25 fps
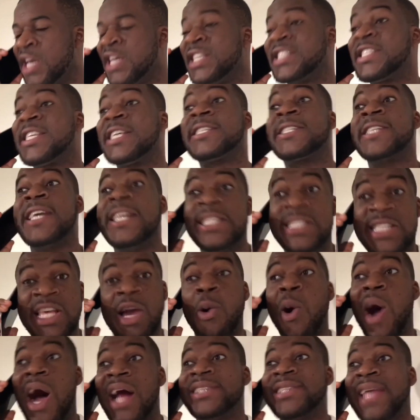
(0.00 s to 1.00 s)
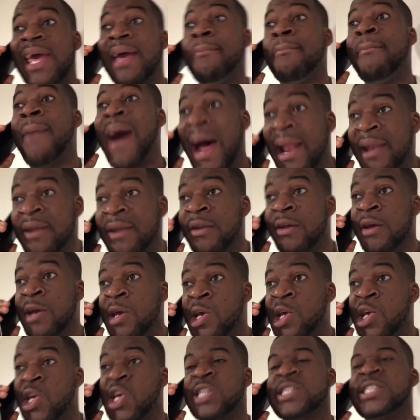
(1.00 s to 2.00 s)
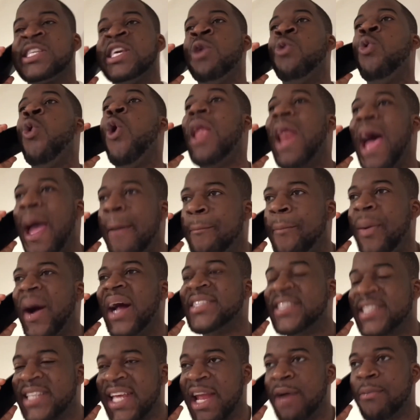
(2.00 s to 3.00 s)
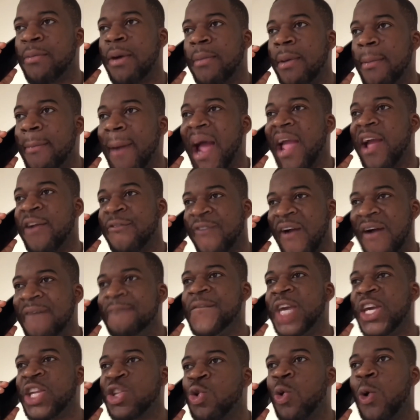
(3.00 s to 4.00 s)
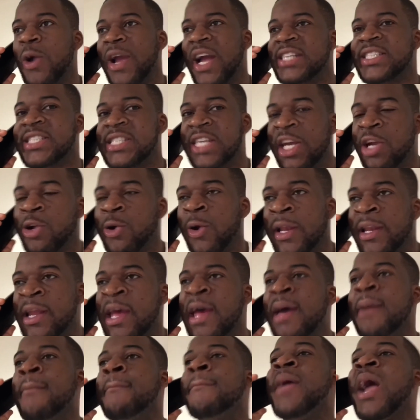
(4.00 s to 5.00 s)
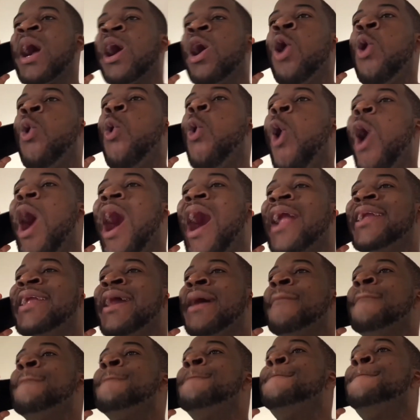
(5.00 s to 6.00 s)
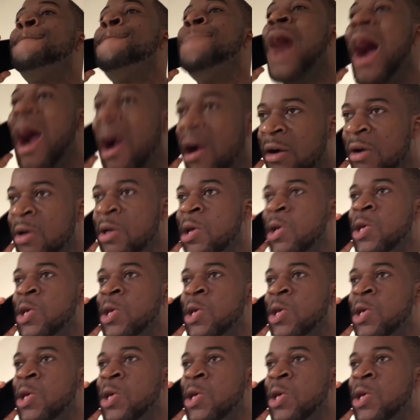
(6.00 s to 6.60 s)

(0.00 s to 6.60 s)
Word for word: You see, since you want to take man, you see, all I panty them when I buy it from Victoria's Secret, me I go warn them black.